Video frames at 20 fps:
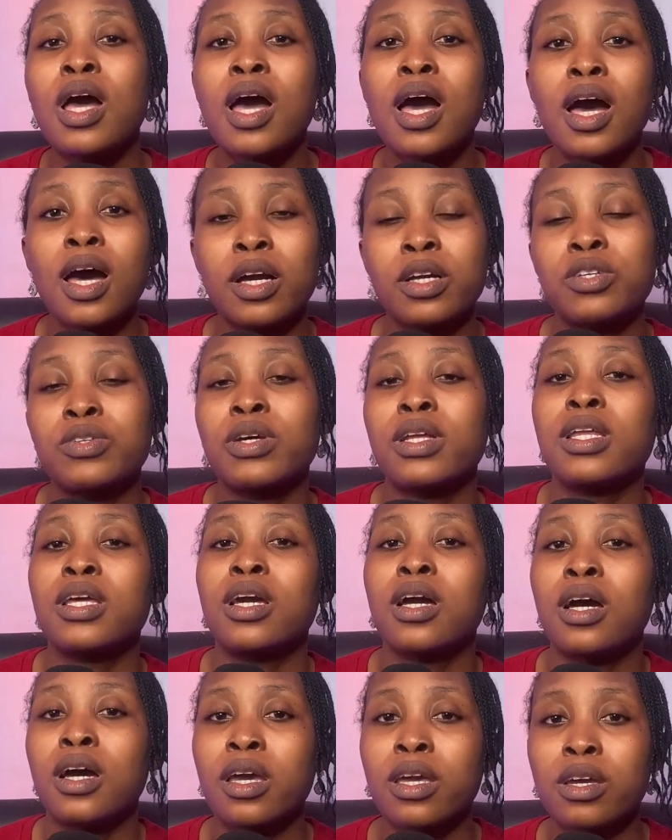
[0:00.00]
actually
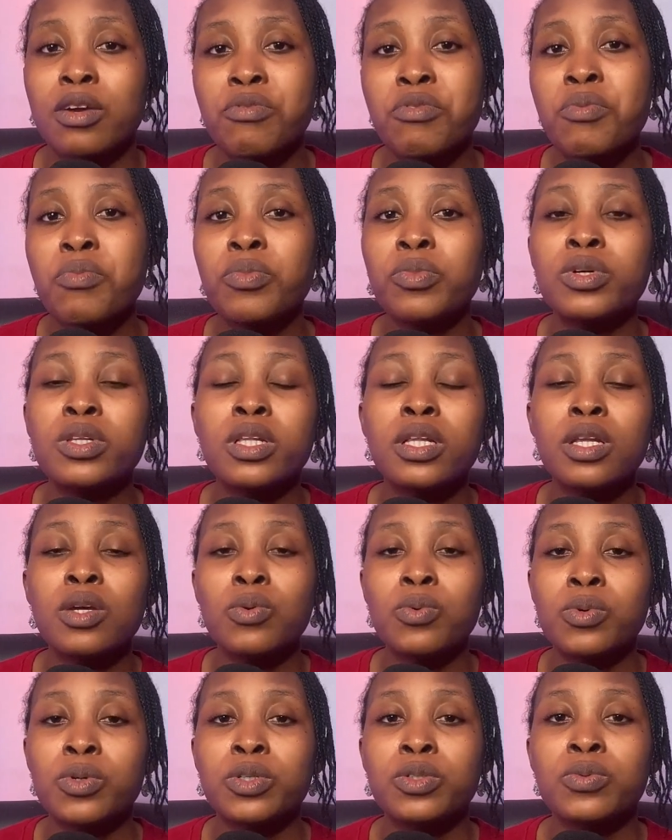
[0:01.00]
hire remotely
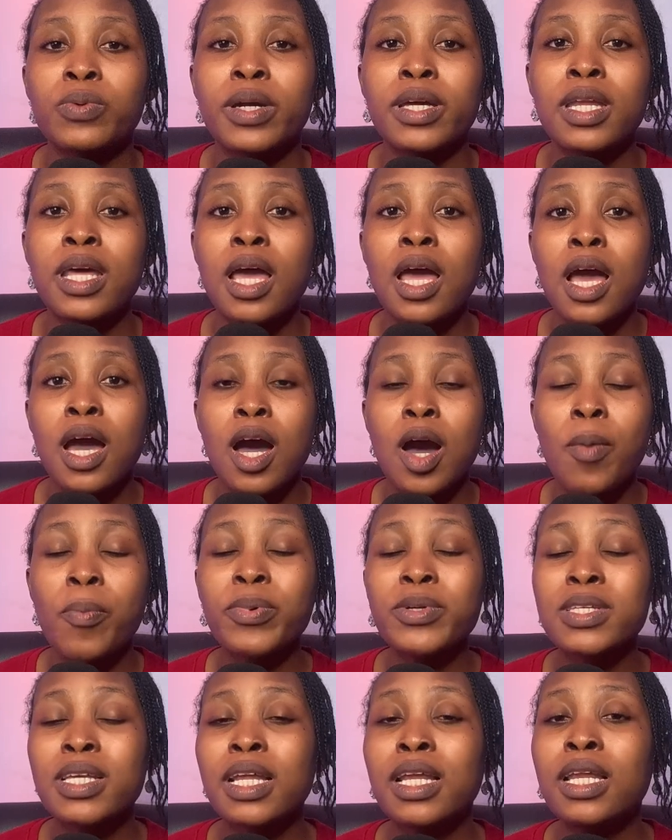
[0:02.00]
worldwide. I'll
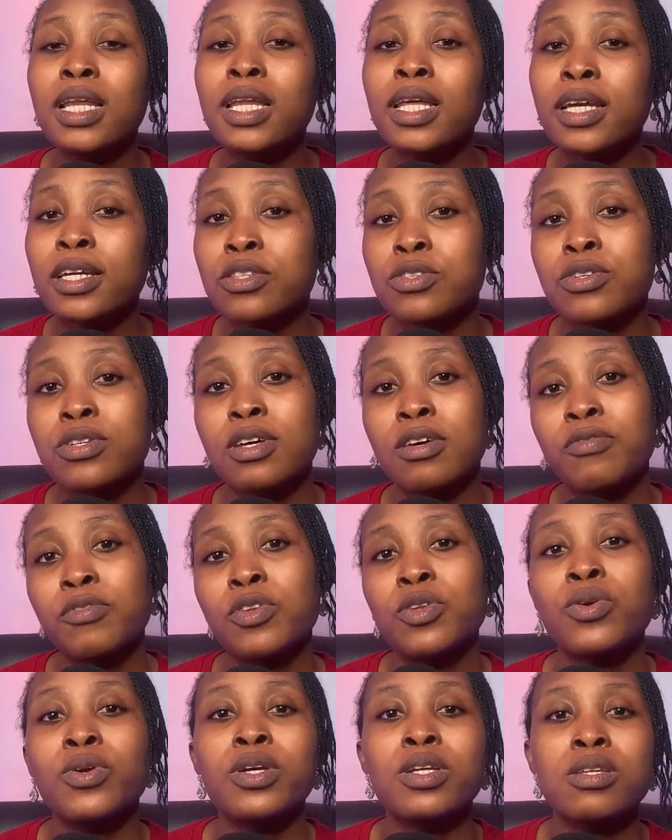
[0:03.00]
put a link to that
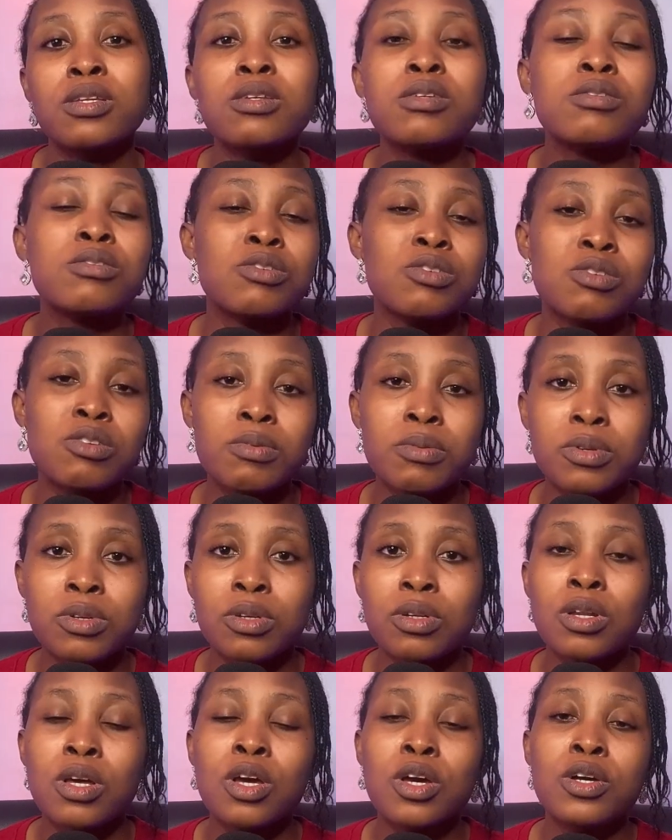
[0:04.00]
video in the
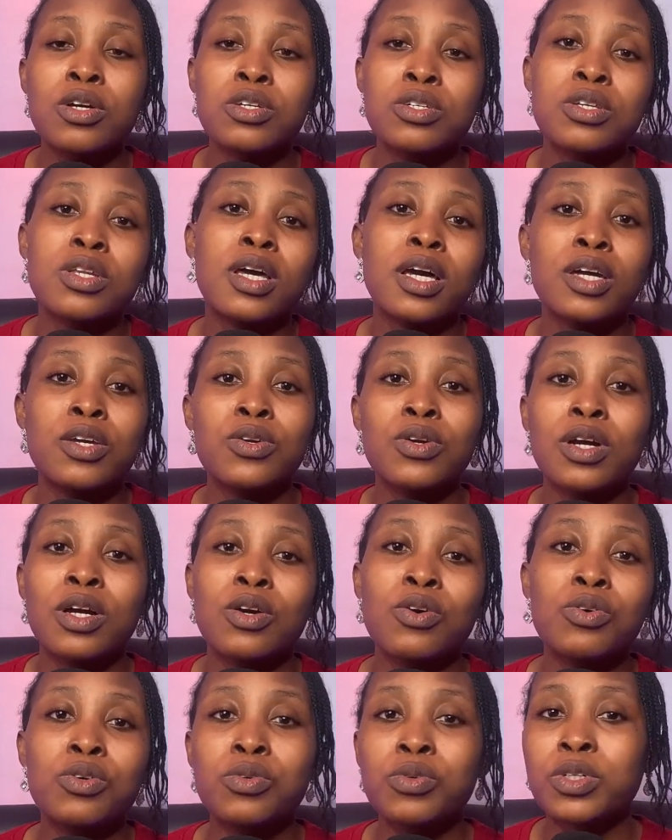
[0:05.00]
description so that you
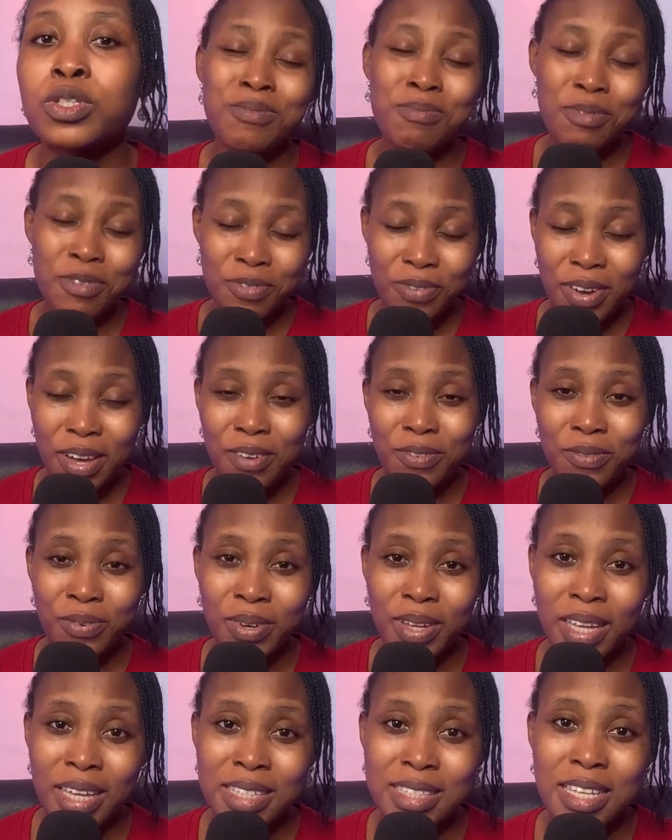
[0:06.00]
can go watch. Before I
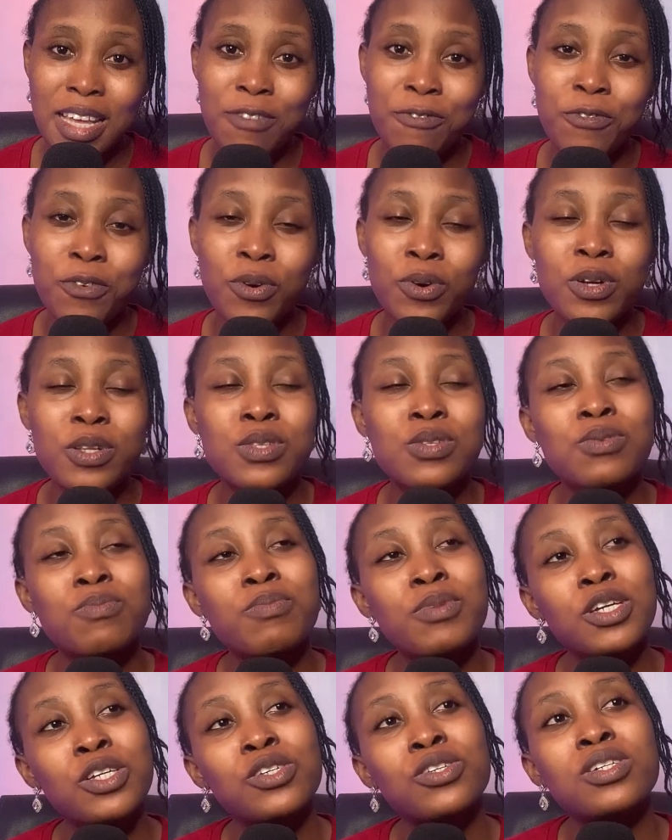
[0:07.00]
forget, I forgot to
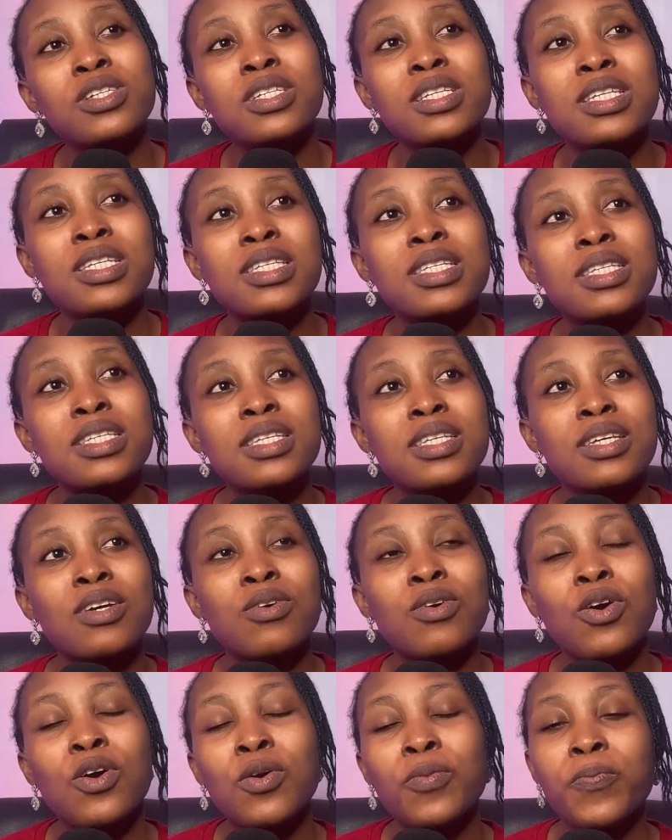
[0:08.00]
mention this
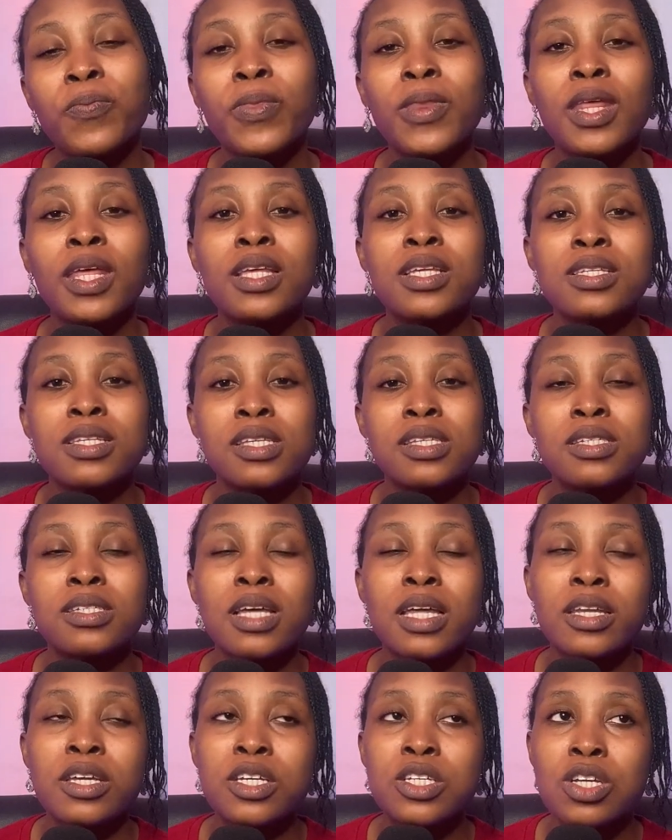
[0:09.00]
company. It's
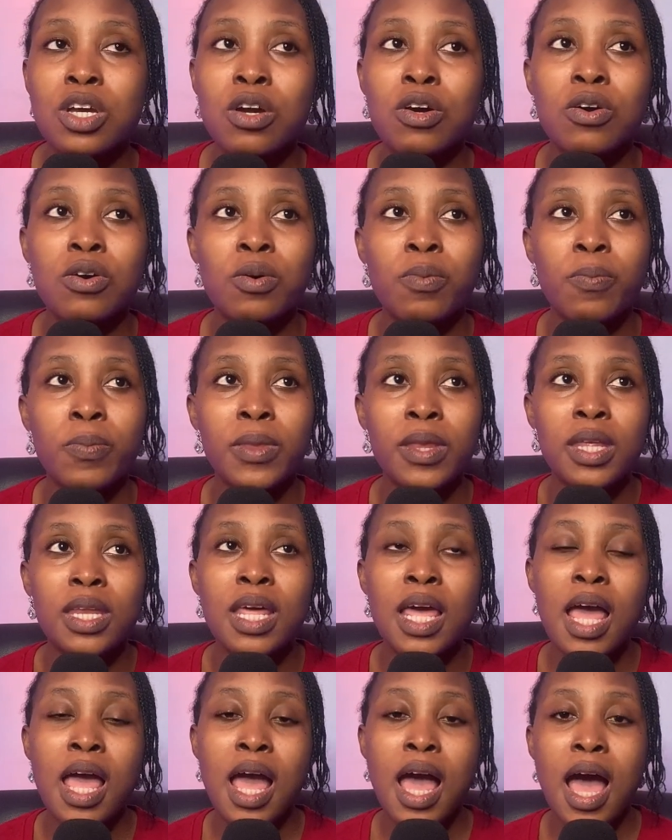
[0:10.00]
an HR
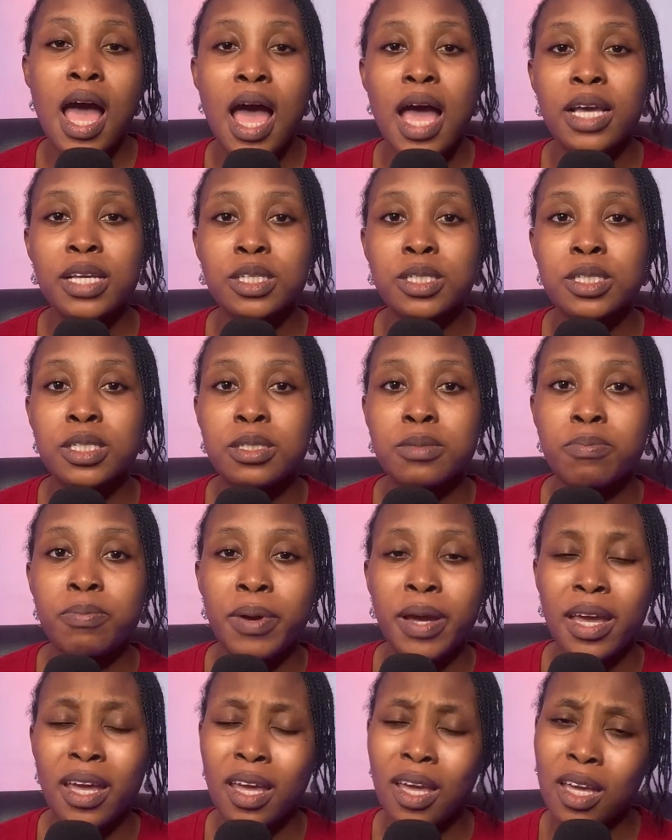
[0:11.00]
company, Ash
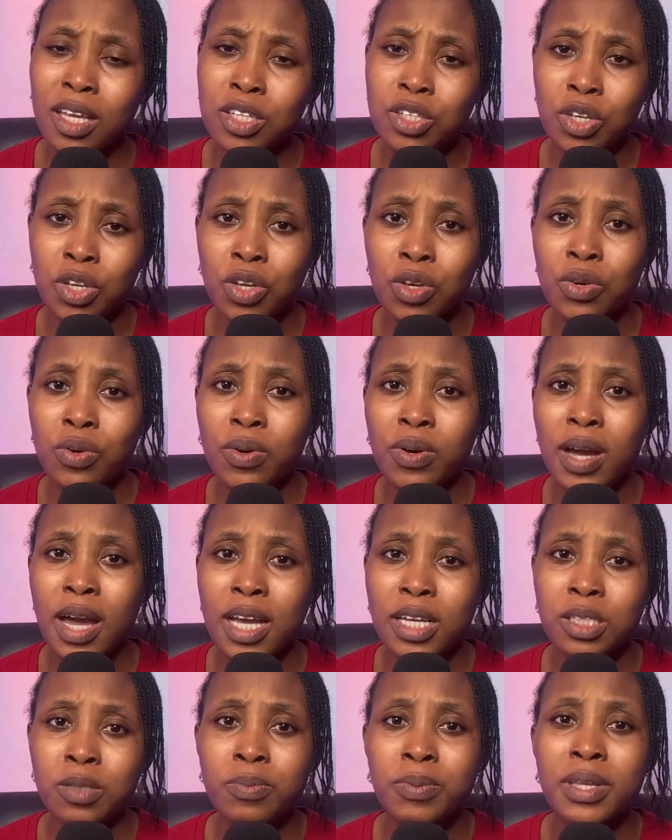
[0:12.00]
by HQ,
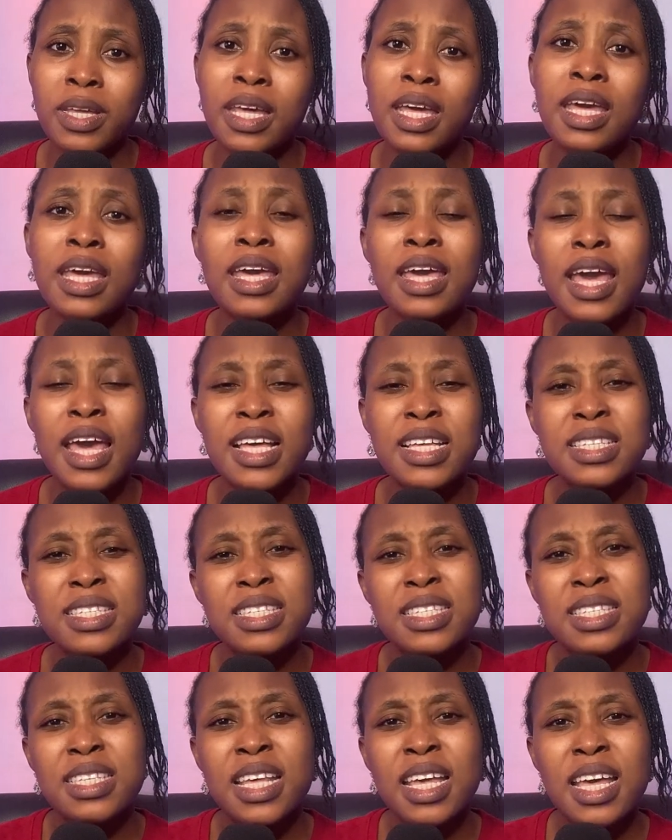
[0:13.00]
Ash
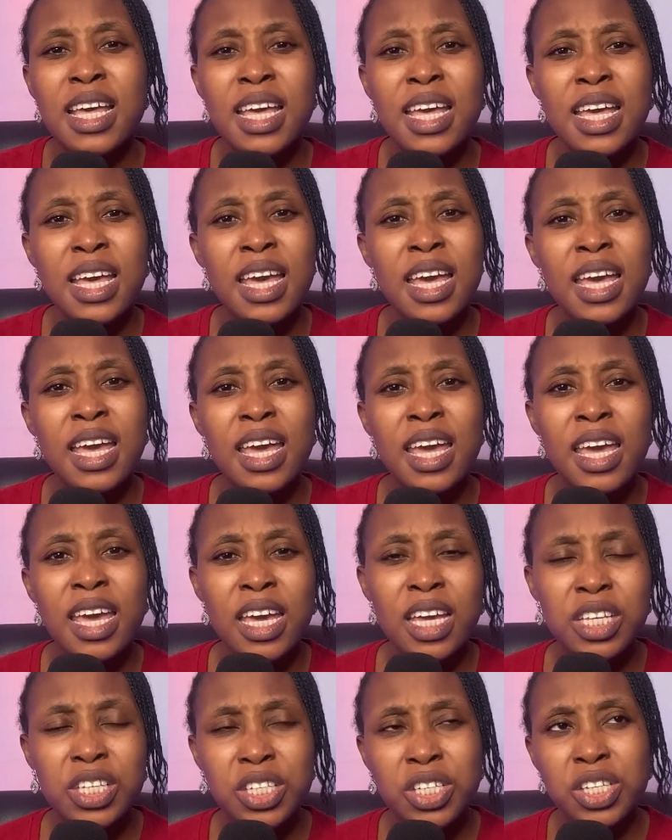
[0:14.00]
BAS
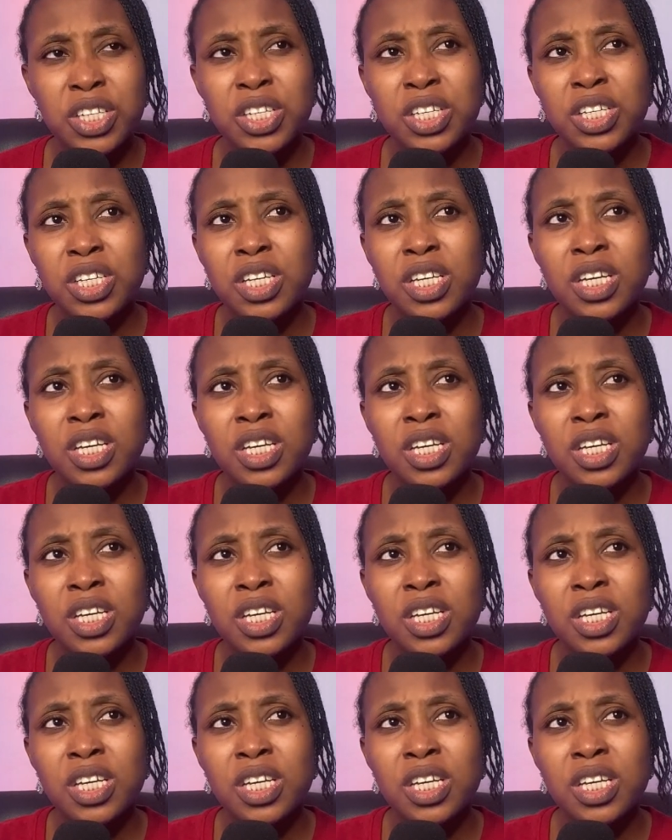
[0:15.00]
HASHBY